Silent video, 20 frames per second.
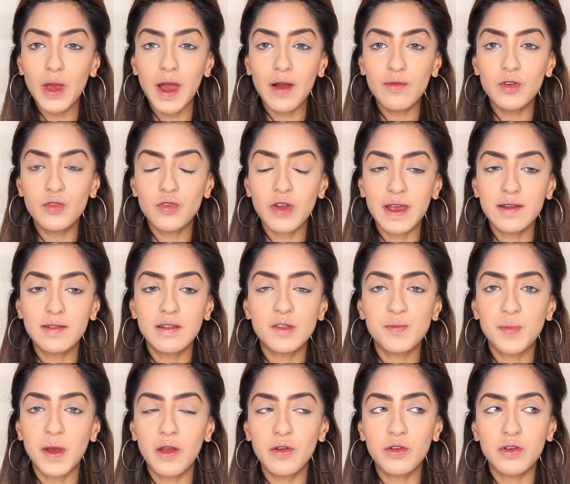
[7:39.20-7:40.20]
haven't tried this
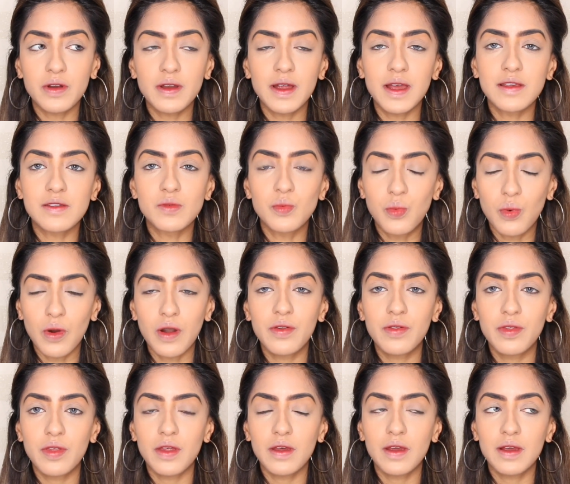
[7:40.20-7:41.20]
powder, it's
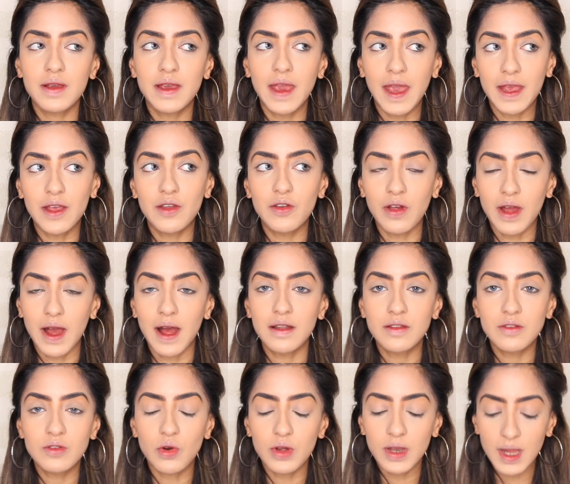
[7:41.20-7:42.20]
worth getting your
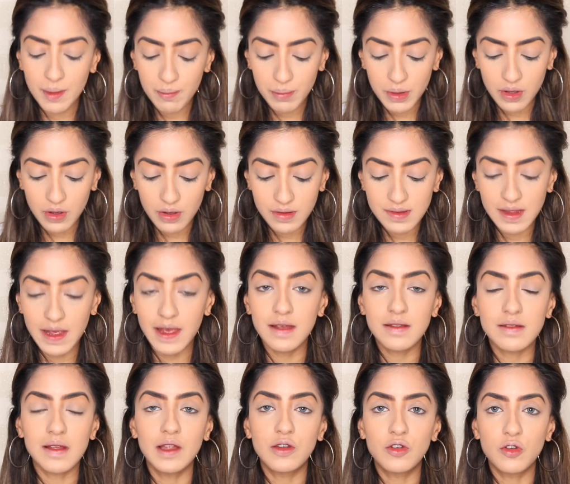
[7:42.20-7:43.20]
hands on it because it
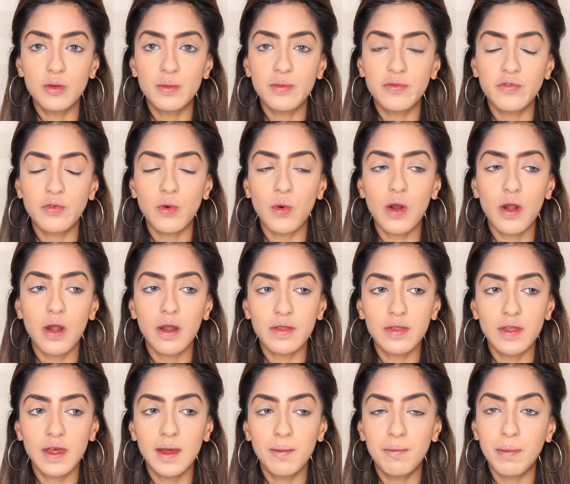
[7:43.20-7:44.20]
is a dupe for
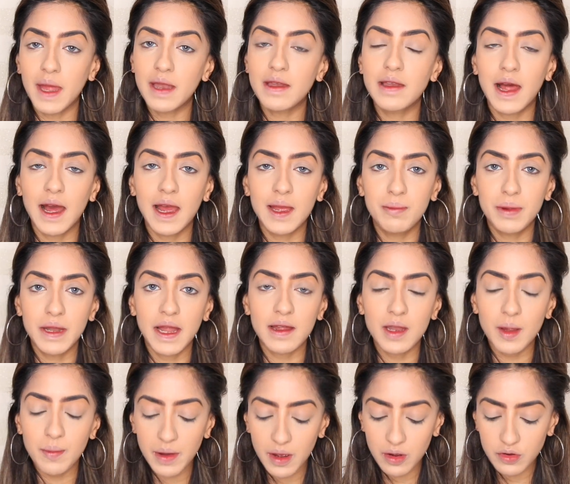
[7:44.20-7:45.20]
the Ben Nye
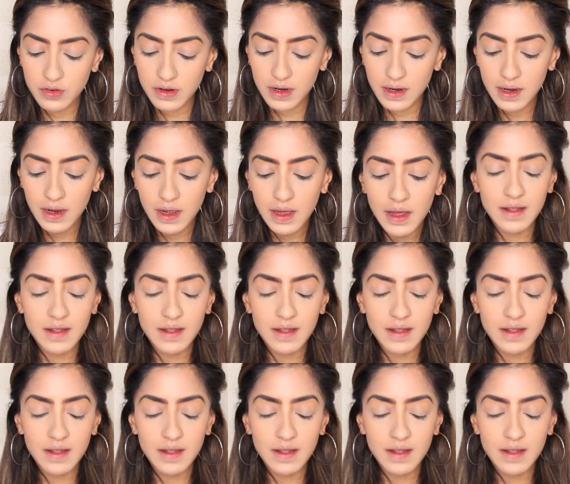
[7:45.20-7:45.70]
Banana Powder.